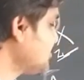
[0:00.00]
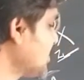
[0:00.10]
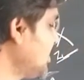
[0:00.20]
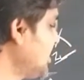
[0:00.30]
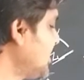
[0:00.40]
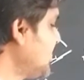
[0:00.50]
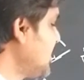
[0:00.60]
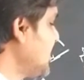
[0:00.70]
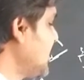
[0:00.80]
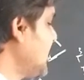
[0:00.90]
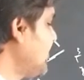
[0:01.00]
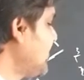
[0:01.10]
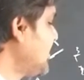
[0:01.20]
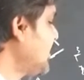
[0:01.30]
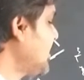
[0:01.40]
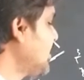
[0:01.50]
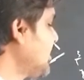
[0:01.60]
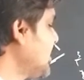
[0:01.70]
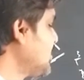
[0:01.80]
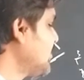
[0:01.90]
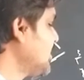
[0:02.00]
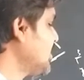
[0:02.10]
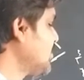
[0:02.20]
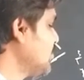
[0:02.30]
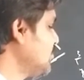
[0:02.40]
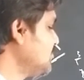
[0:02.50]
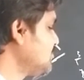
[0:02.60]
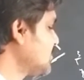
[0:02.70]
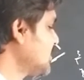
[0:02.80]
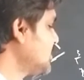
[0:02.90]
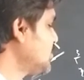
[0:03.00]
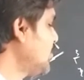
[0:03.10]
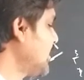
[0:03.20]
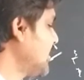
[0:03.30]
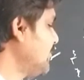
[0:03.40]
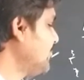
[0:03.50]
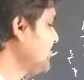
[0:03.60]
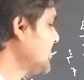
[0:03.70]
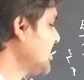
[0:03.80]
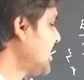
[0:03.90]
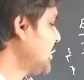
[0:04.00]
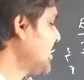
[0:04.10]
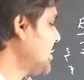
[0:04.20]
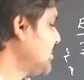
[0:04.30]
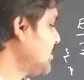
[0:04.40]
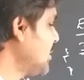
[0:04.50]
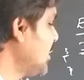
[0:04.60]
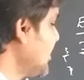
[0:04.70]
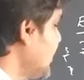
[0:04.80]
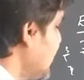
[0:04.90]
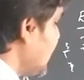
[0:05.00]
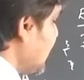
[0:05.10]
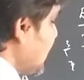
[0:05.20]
here 11Na22 is sodium and neon. Here